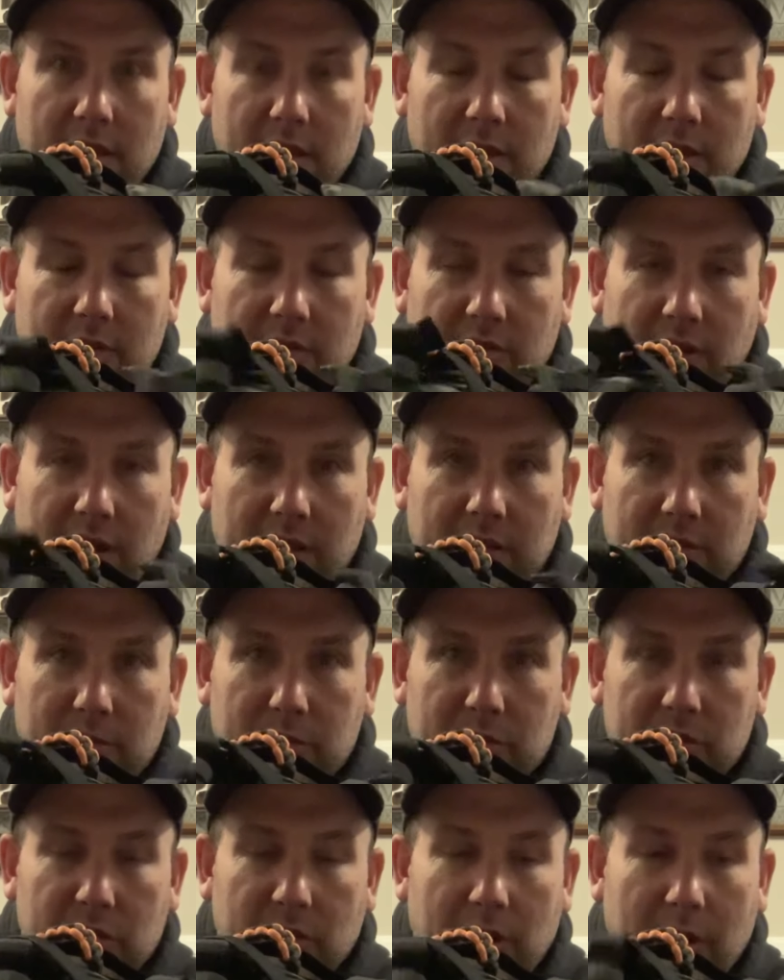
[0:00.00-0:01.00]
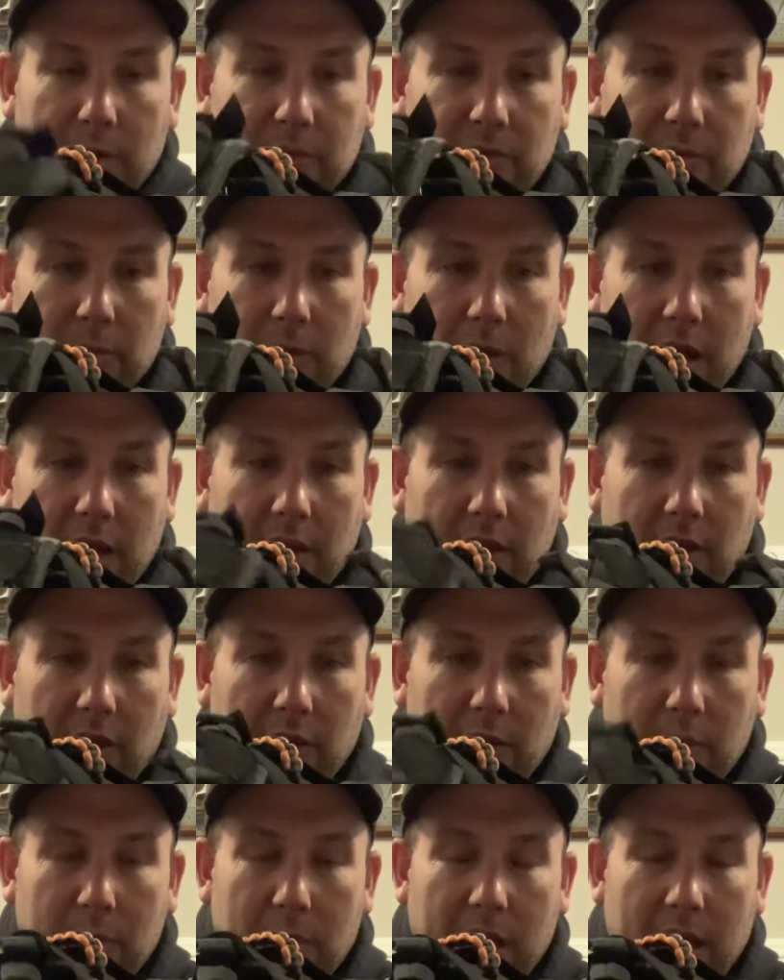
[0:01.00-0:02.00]
it's got some straps of MOLLE on the
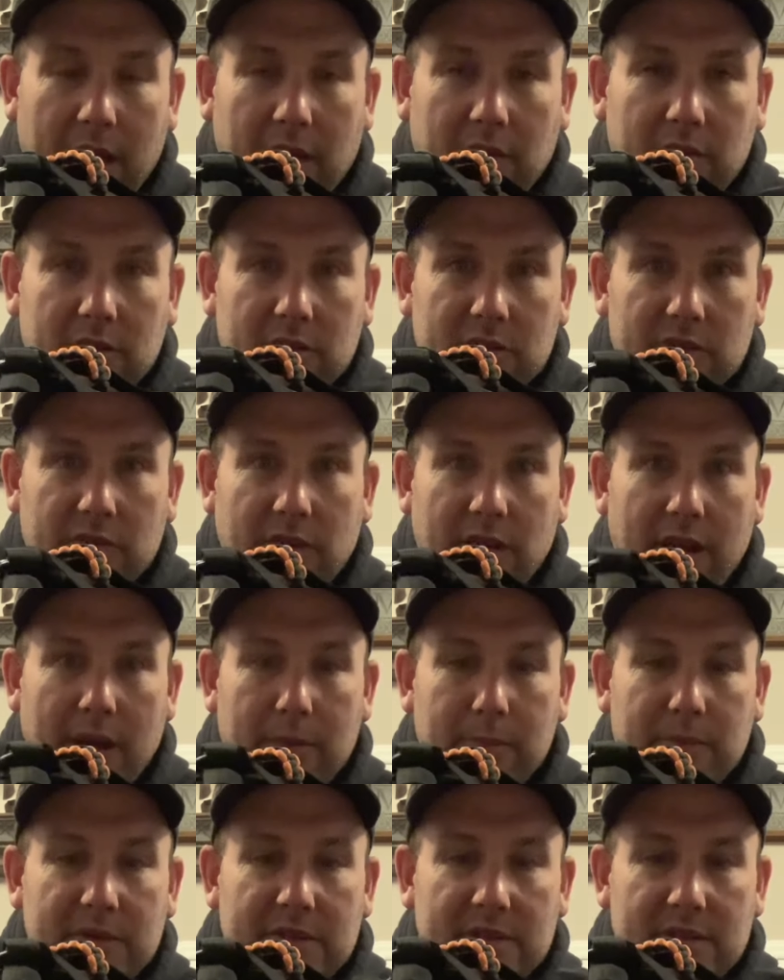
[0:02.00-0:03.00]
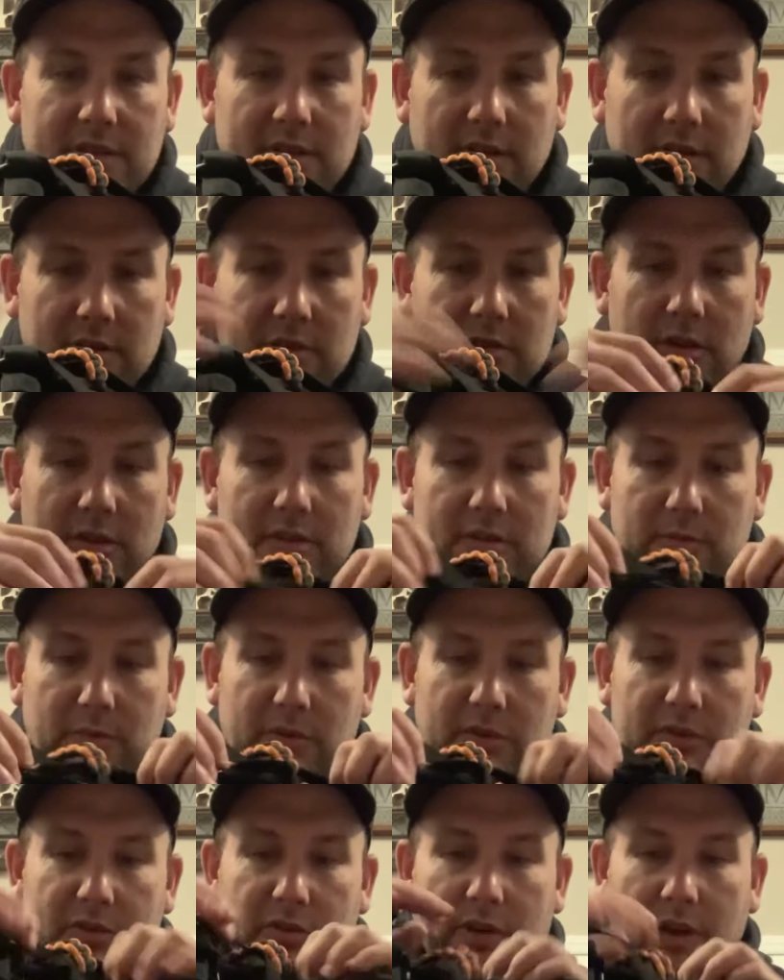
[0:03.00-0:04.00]
back on the straps, adjustable
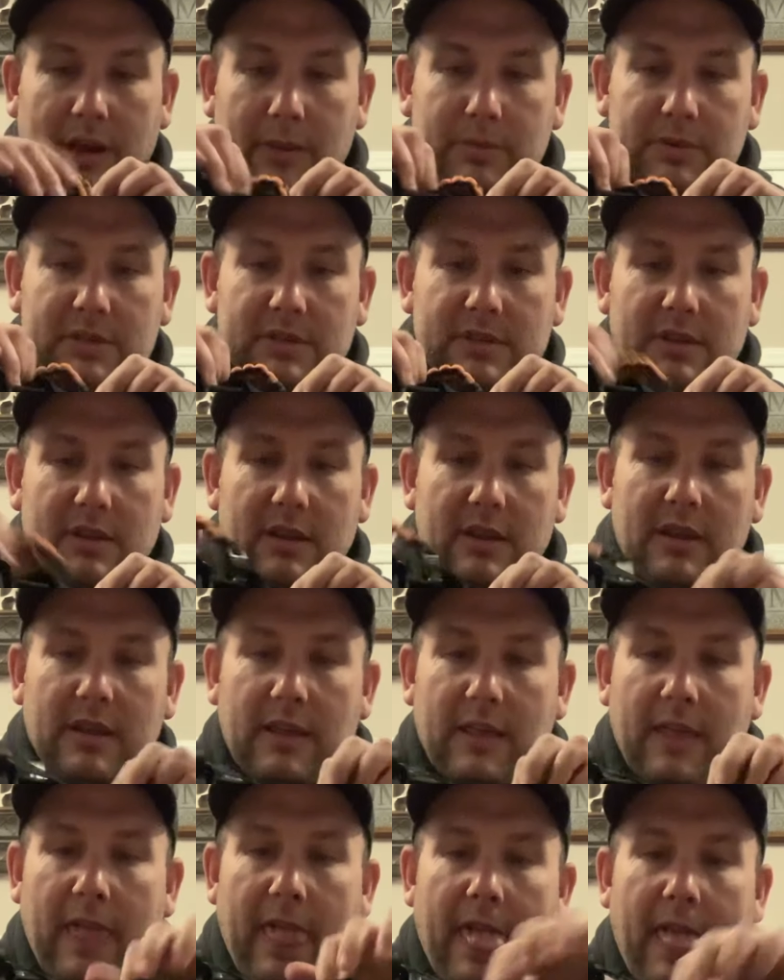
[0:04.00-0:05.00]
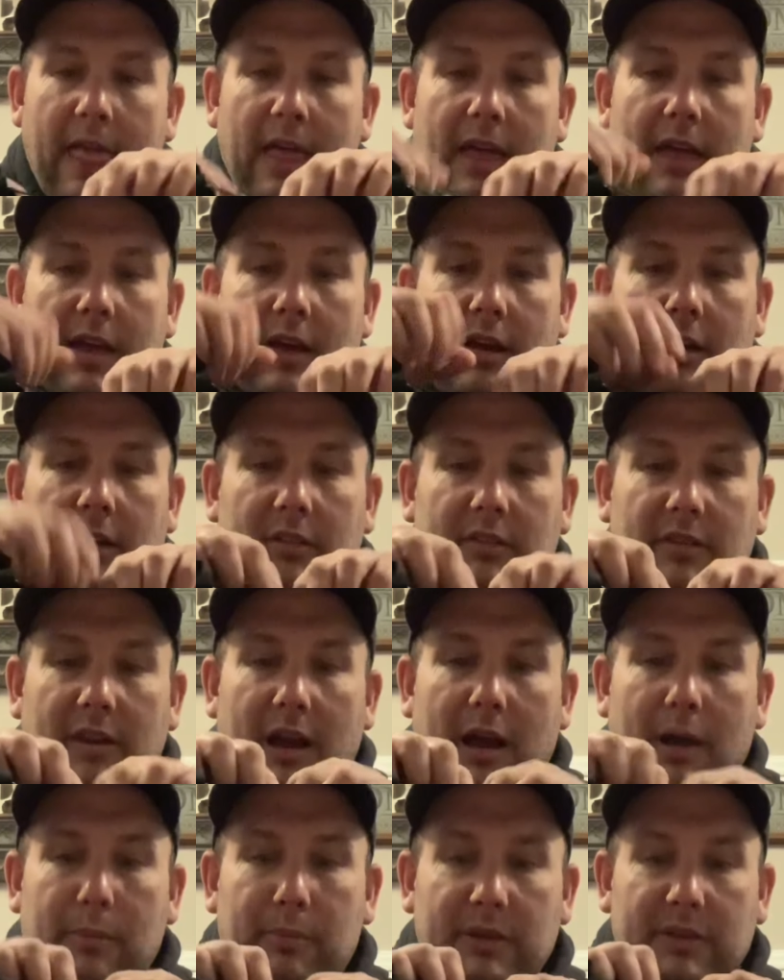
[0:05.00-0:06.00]
straps. On
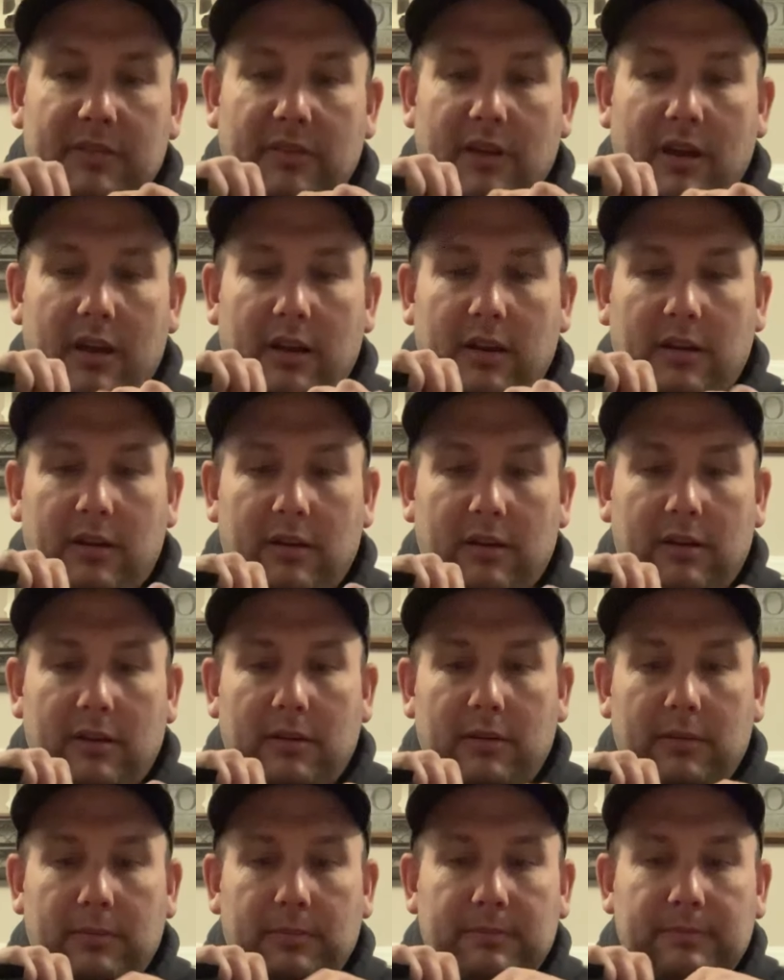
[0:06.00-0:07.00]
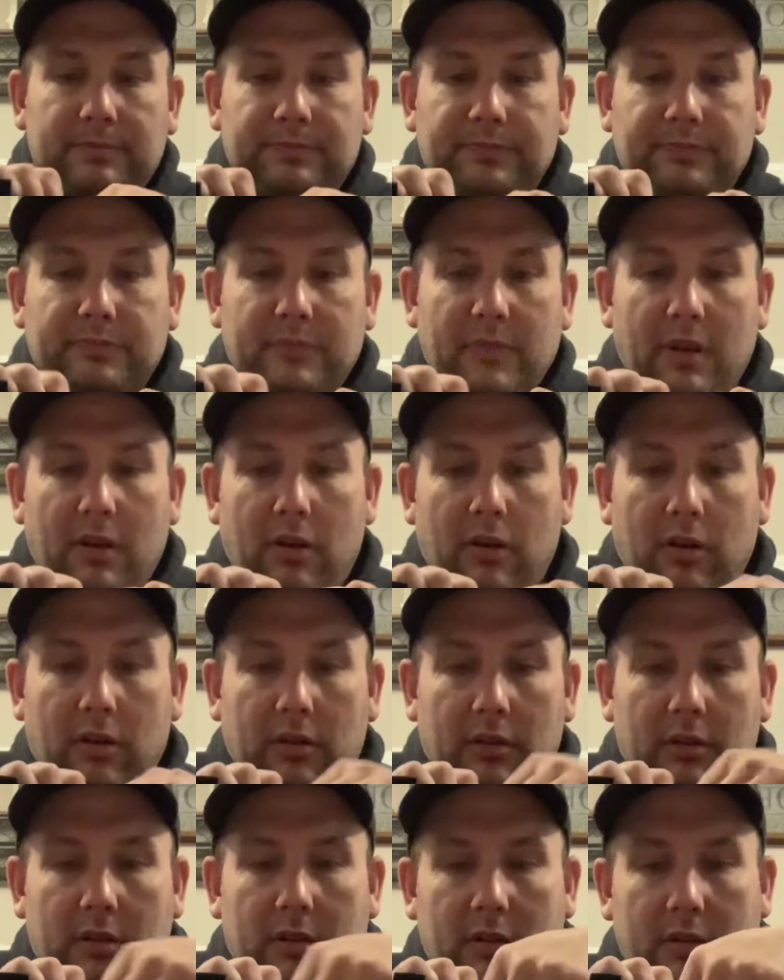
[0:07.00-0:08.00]
top, it's got a, um, a
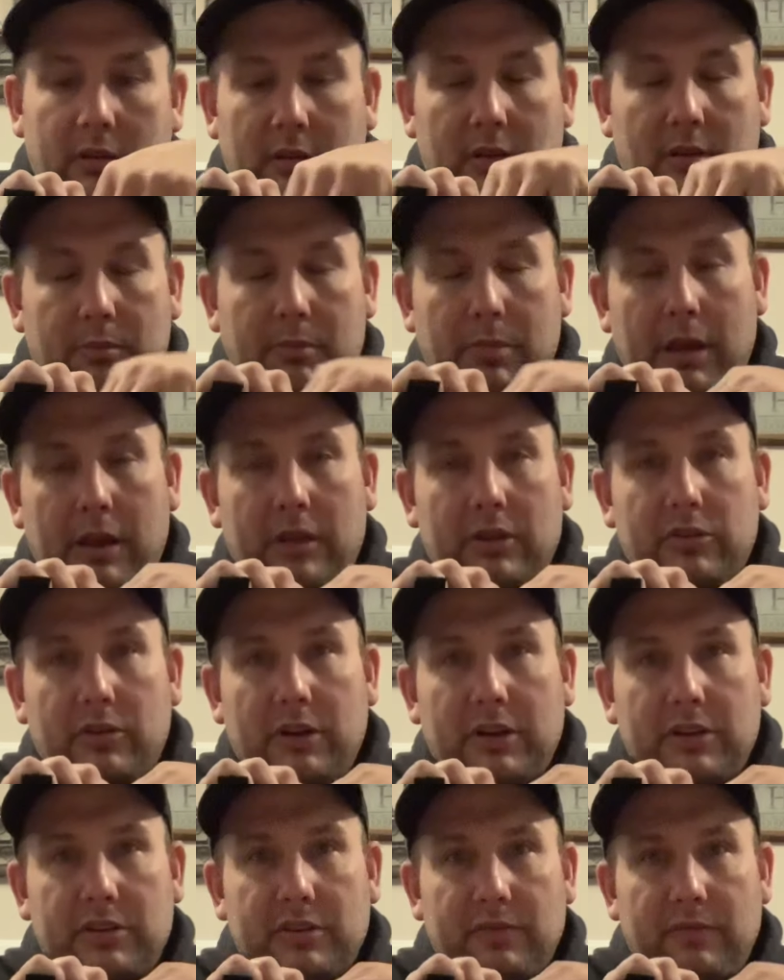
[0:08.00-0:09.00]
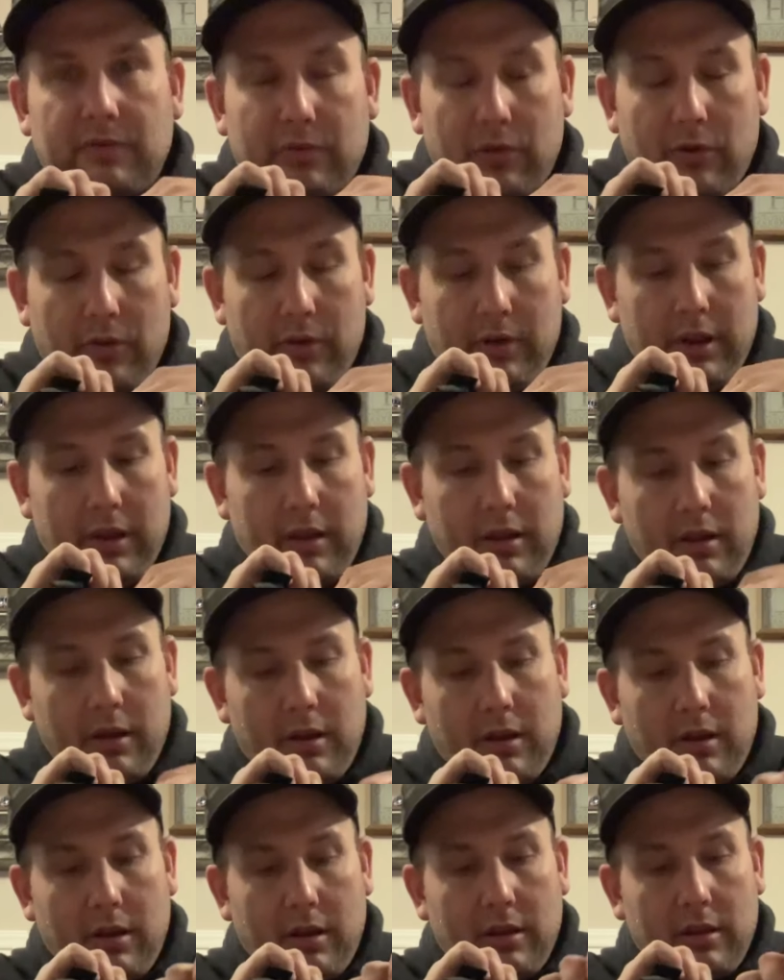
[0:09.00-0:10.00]
penetration for a,
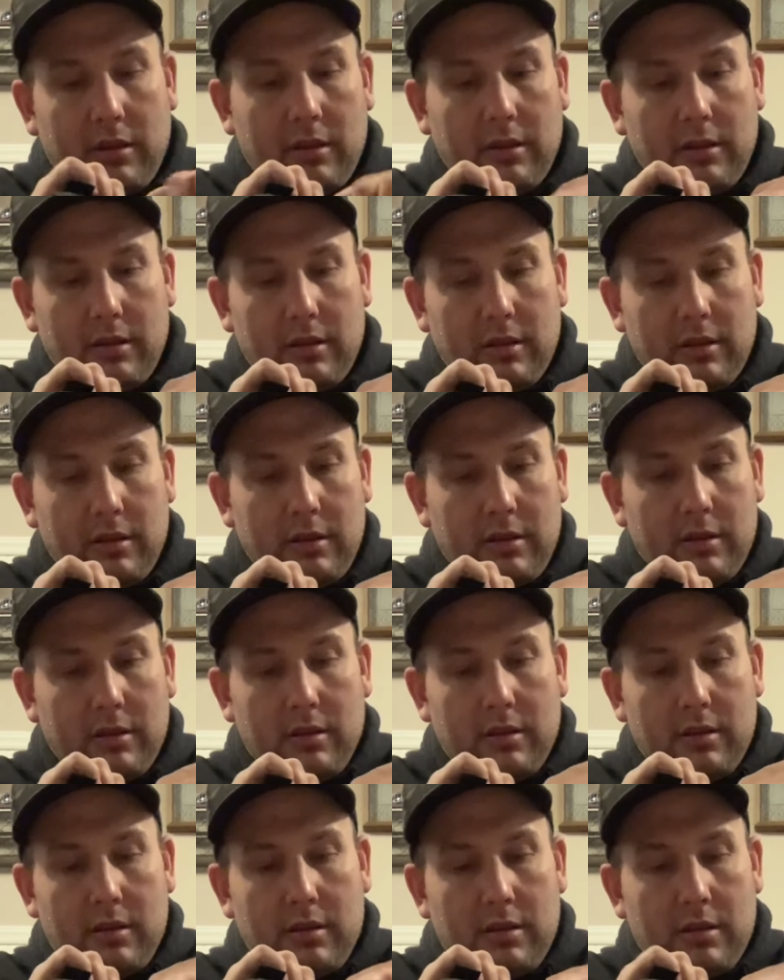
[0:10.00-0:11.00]
uh,